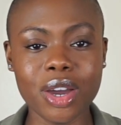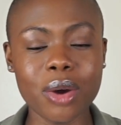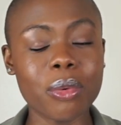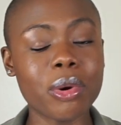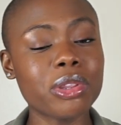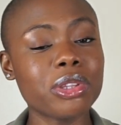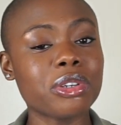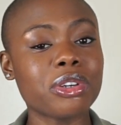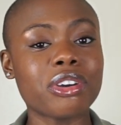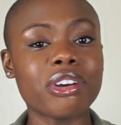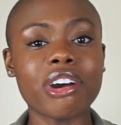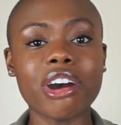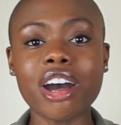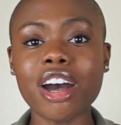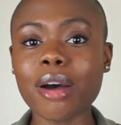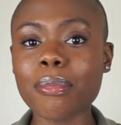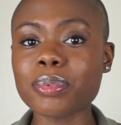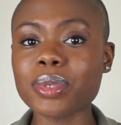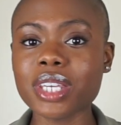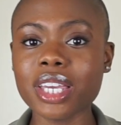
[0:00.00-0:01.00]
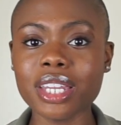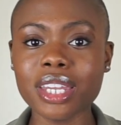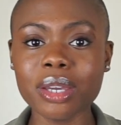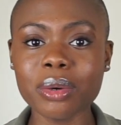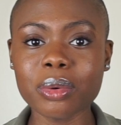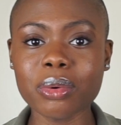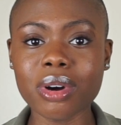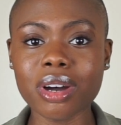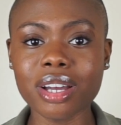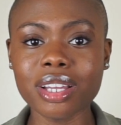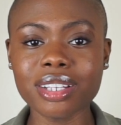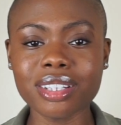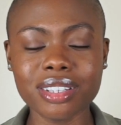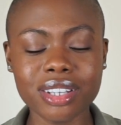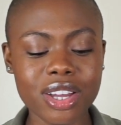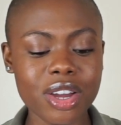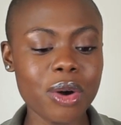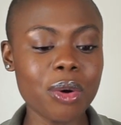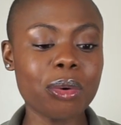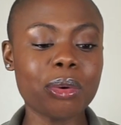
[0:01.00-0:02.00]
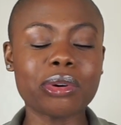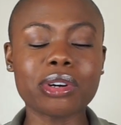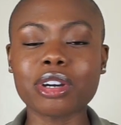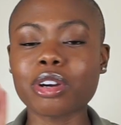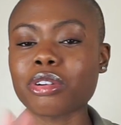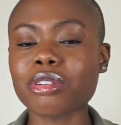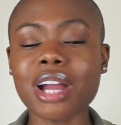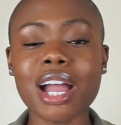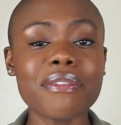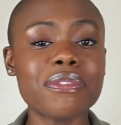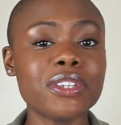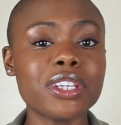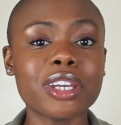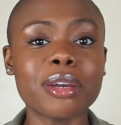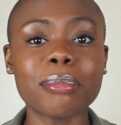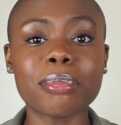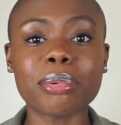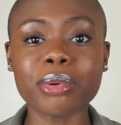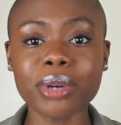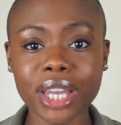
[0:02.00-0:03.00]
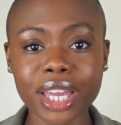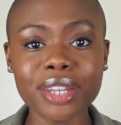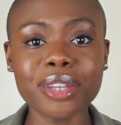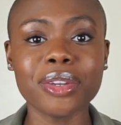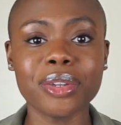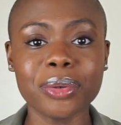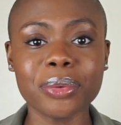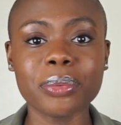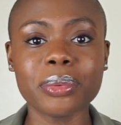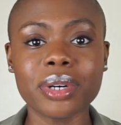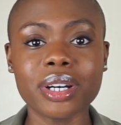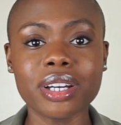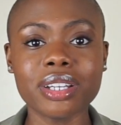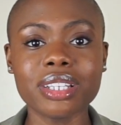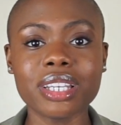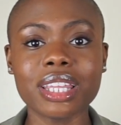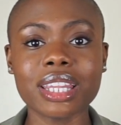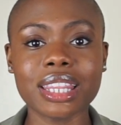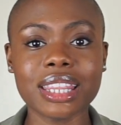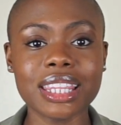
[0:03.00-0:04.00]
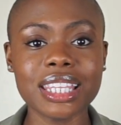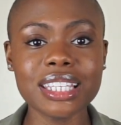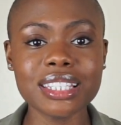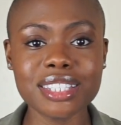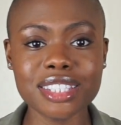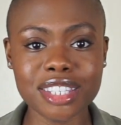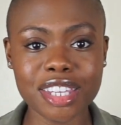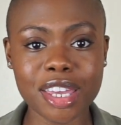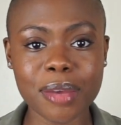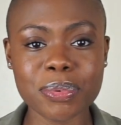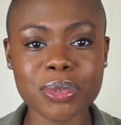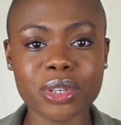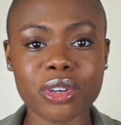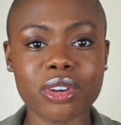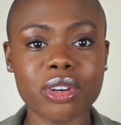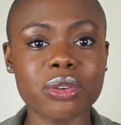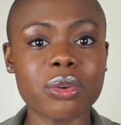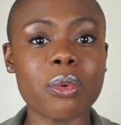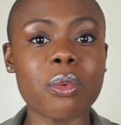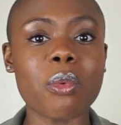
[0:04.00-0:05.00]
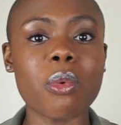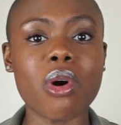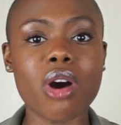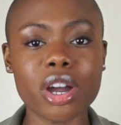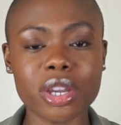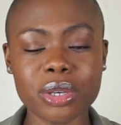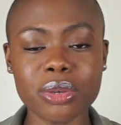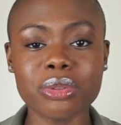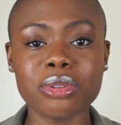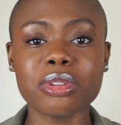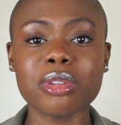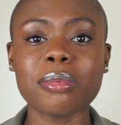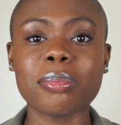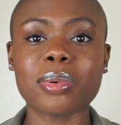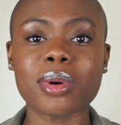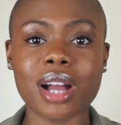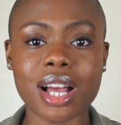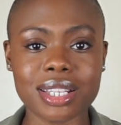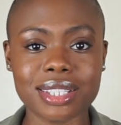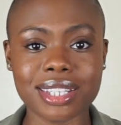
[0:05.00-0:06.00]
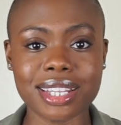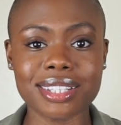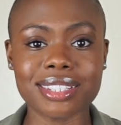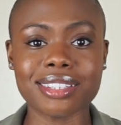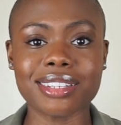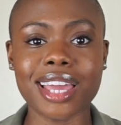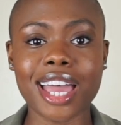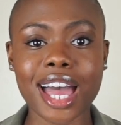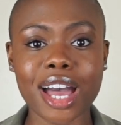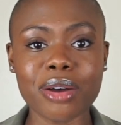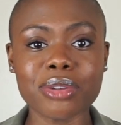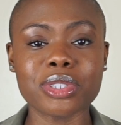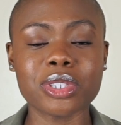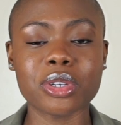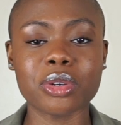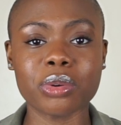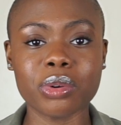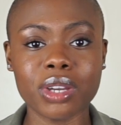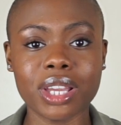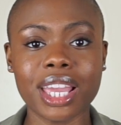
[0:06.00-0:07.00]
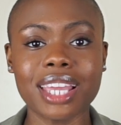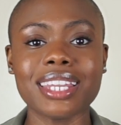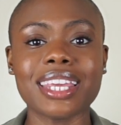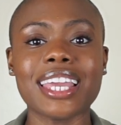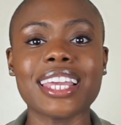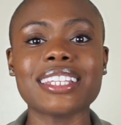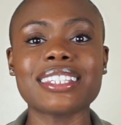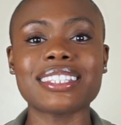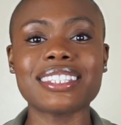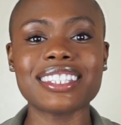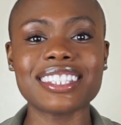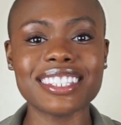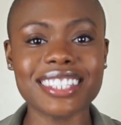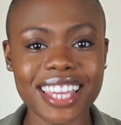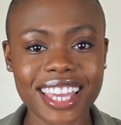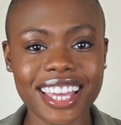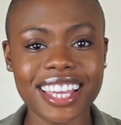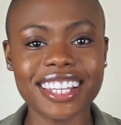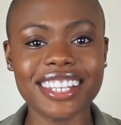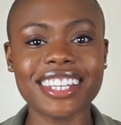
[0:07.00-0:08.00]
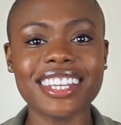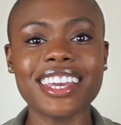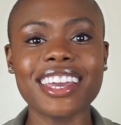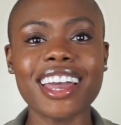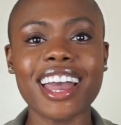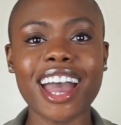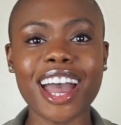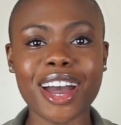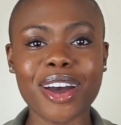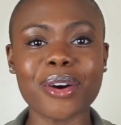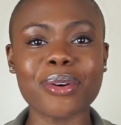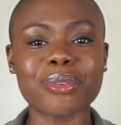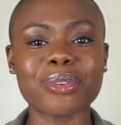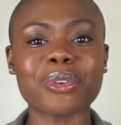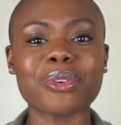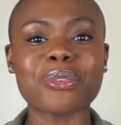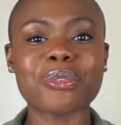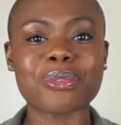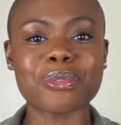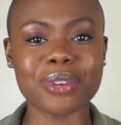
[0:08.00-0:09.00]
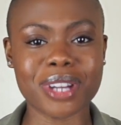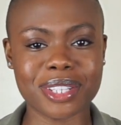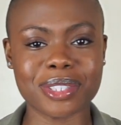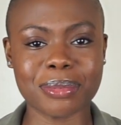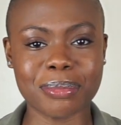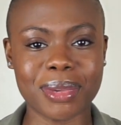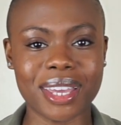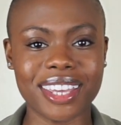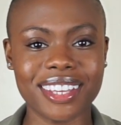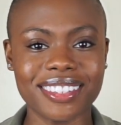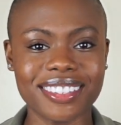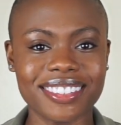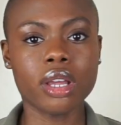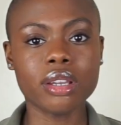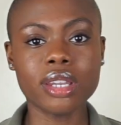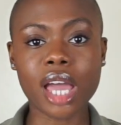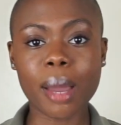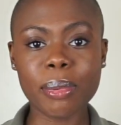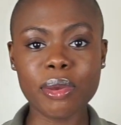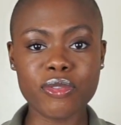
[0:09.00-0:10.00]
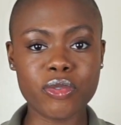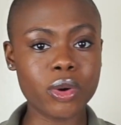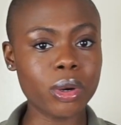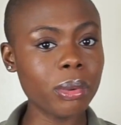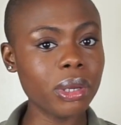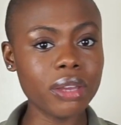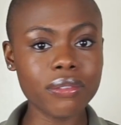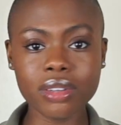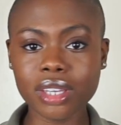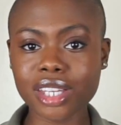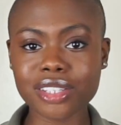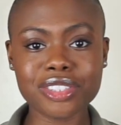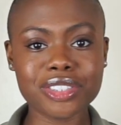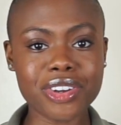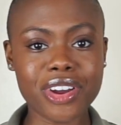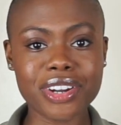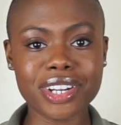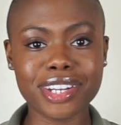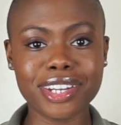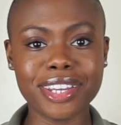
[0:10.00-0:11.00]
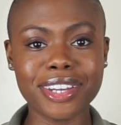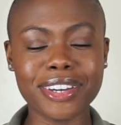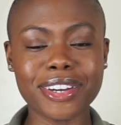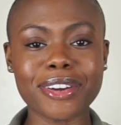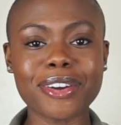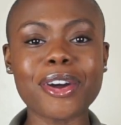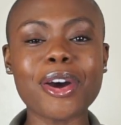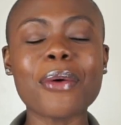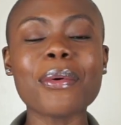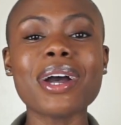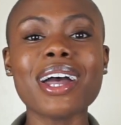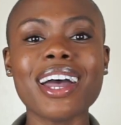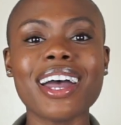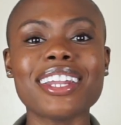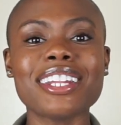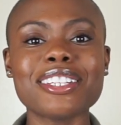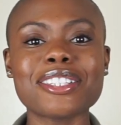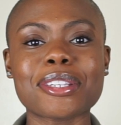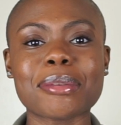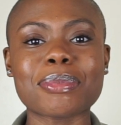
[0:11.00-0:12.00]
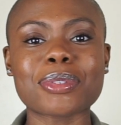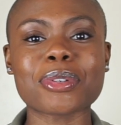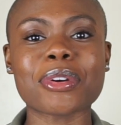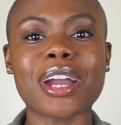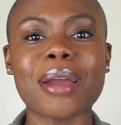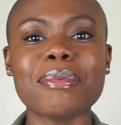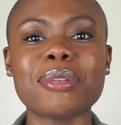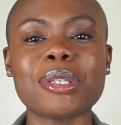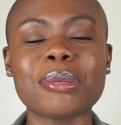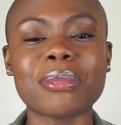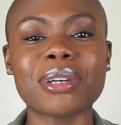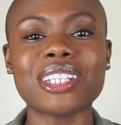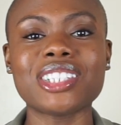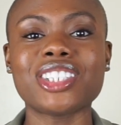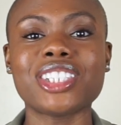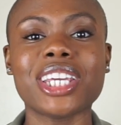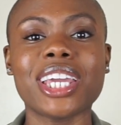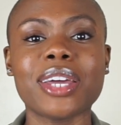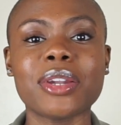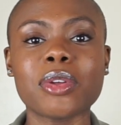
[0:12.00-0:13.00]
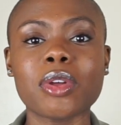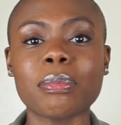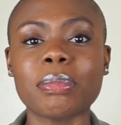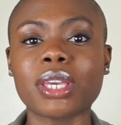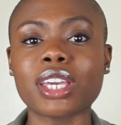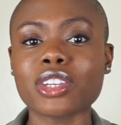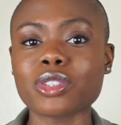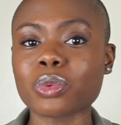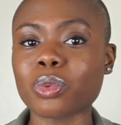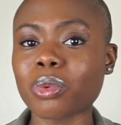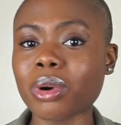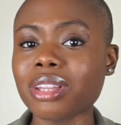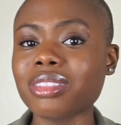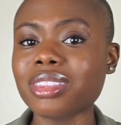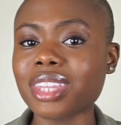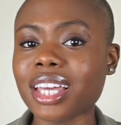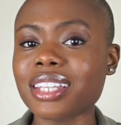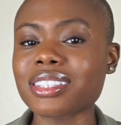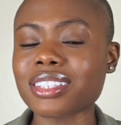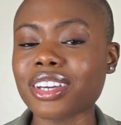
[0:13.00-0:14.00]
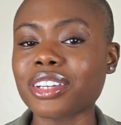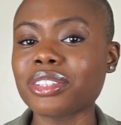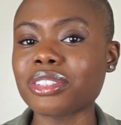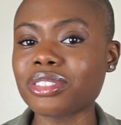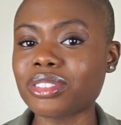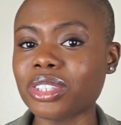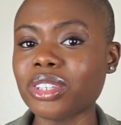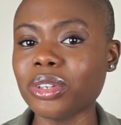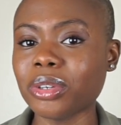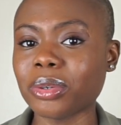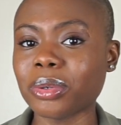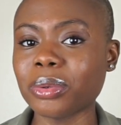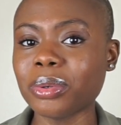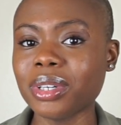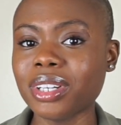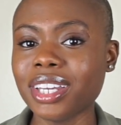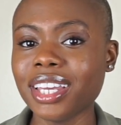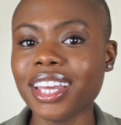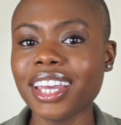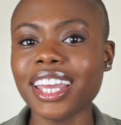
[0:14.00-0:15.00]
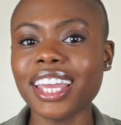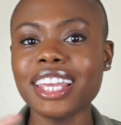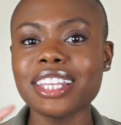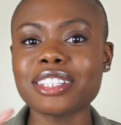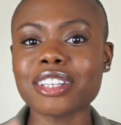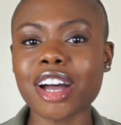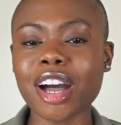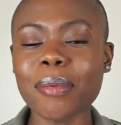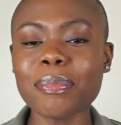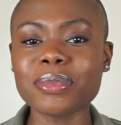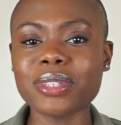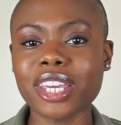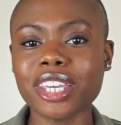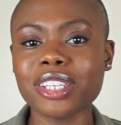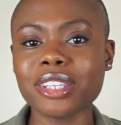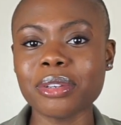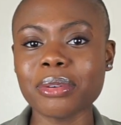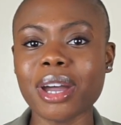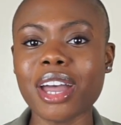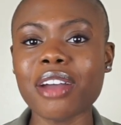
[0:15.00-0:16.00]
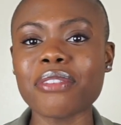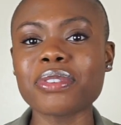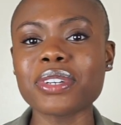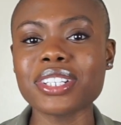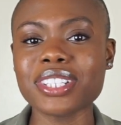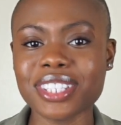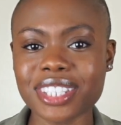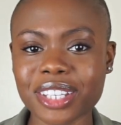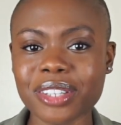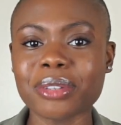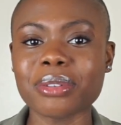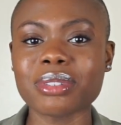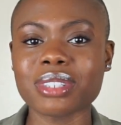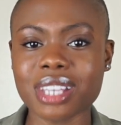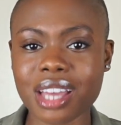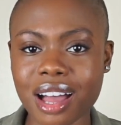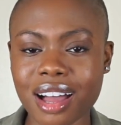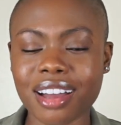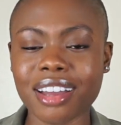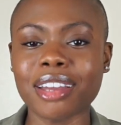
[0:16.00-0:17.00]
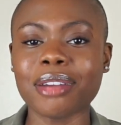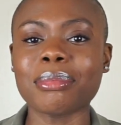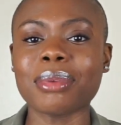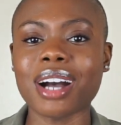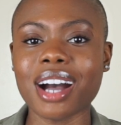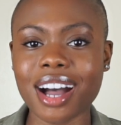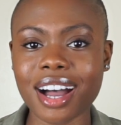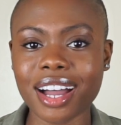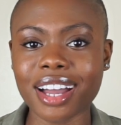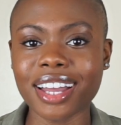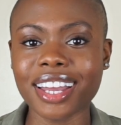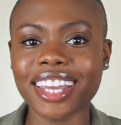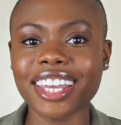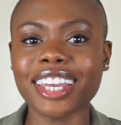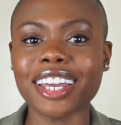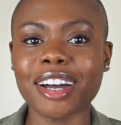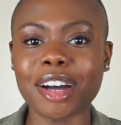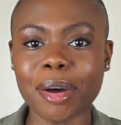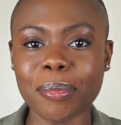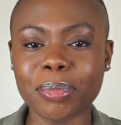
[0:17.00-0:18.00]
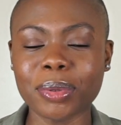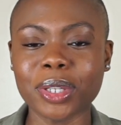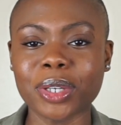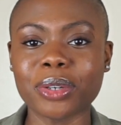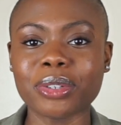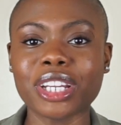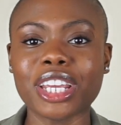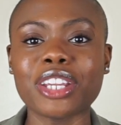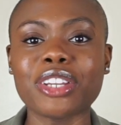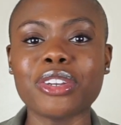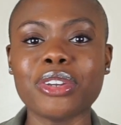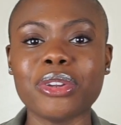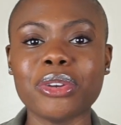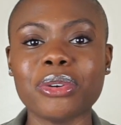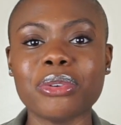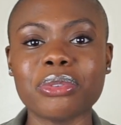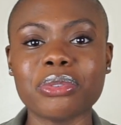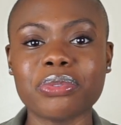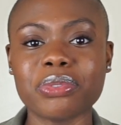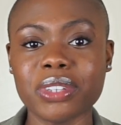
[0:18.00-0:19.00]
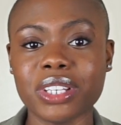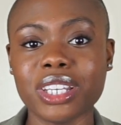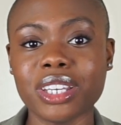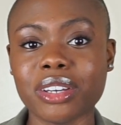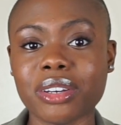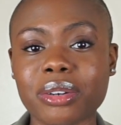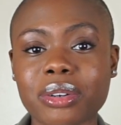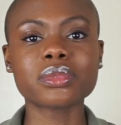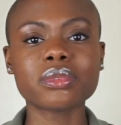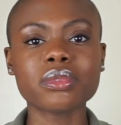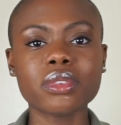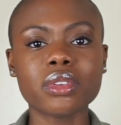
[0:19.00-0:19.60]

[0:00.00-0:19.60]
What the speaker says: Whether you're updating one or crafting a brand new one, these tips are going to walk you through the process and how to create a standout resume. Now, before we even get started here, go ahead and subscribe to my channel, because what that's going to do is update you every single time I upload a new video.